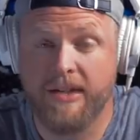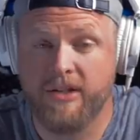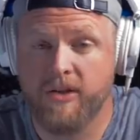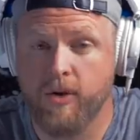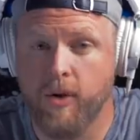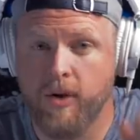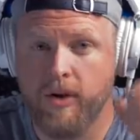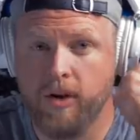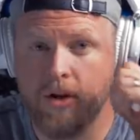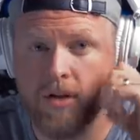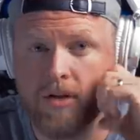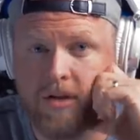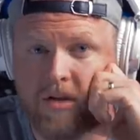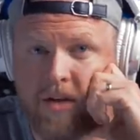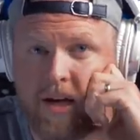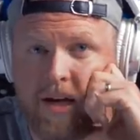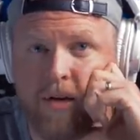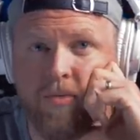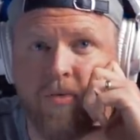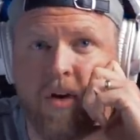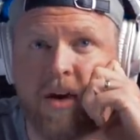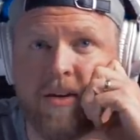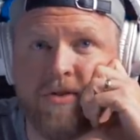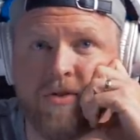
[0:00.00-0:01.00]
Yeah, so it looks
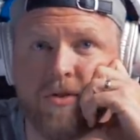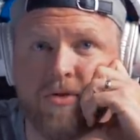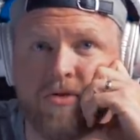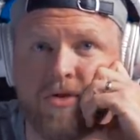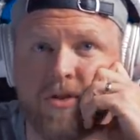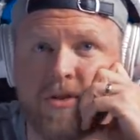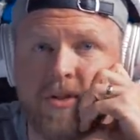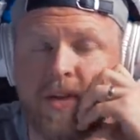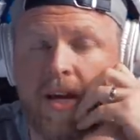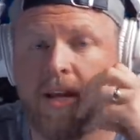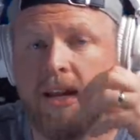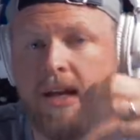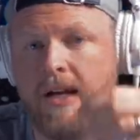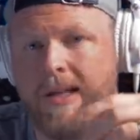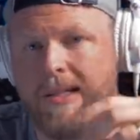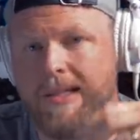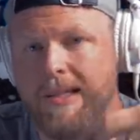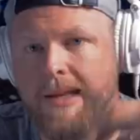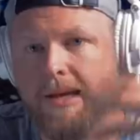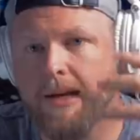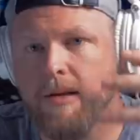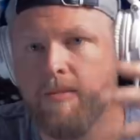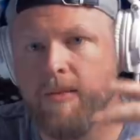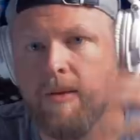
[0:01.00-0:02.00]
like Russell's just getting a
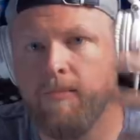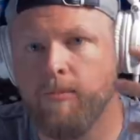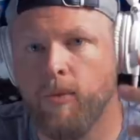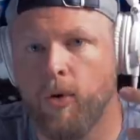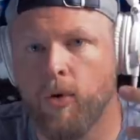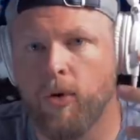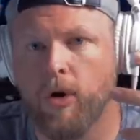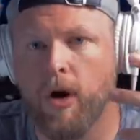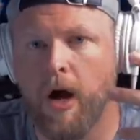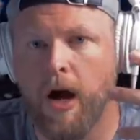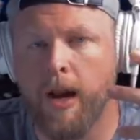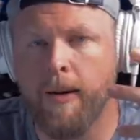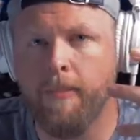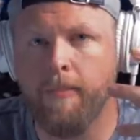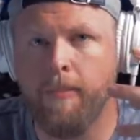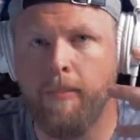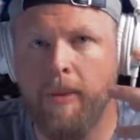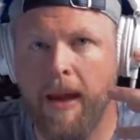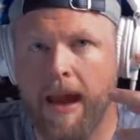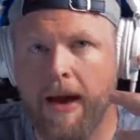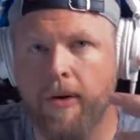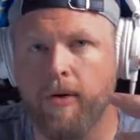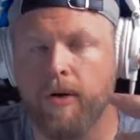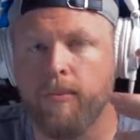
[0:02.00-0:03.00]
little bit more
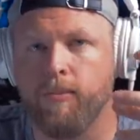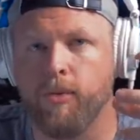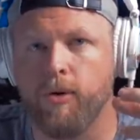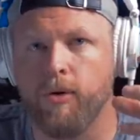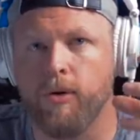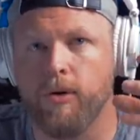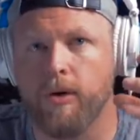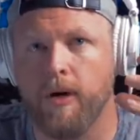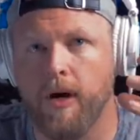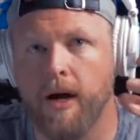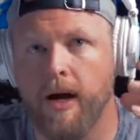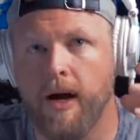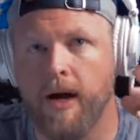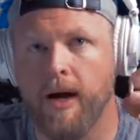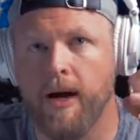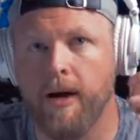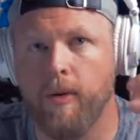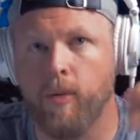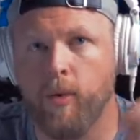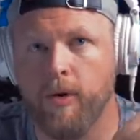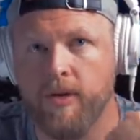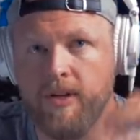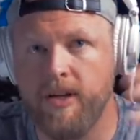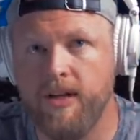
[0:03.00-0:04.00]
unbearable
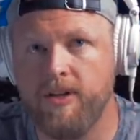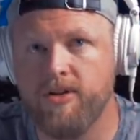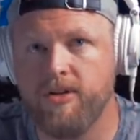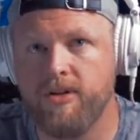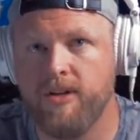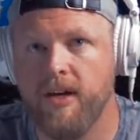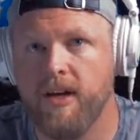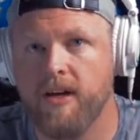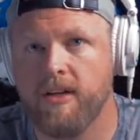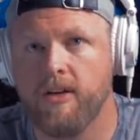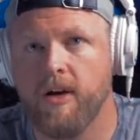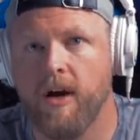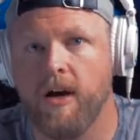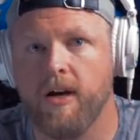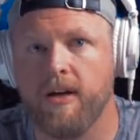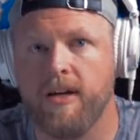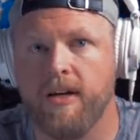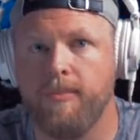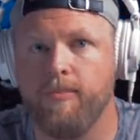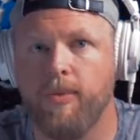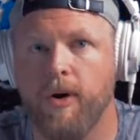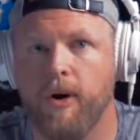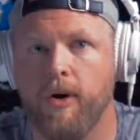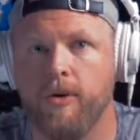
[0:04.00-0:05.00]
uh, with each TikTok
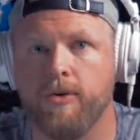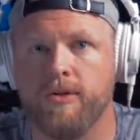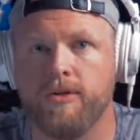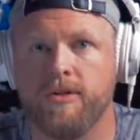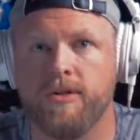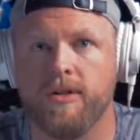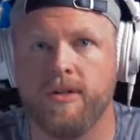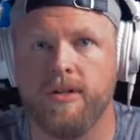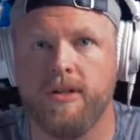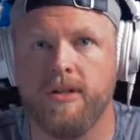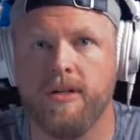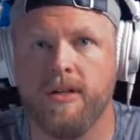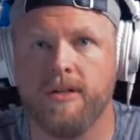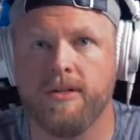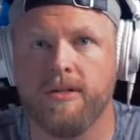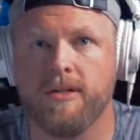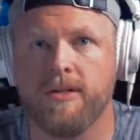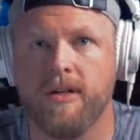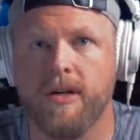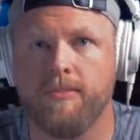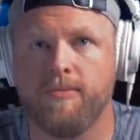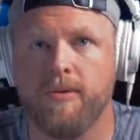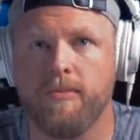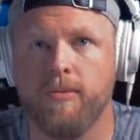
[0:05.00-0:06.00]
he posts, and he does a
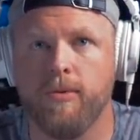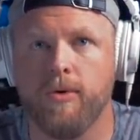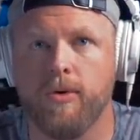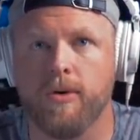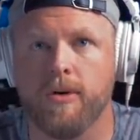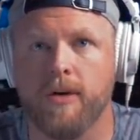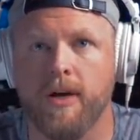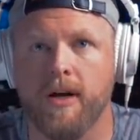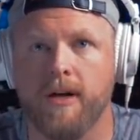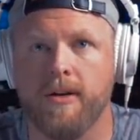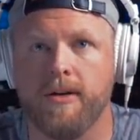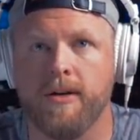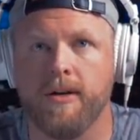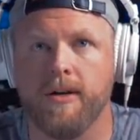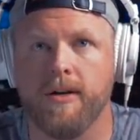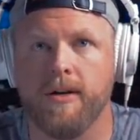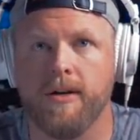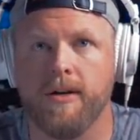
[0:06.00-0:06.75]
couple more down here.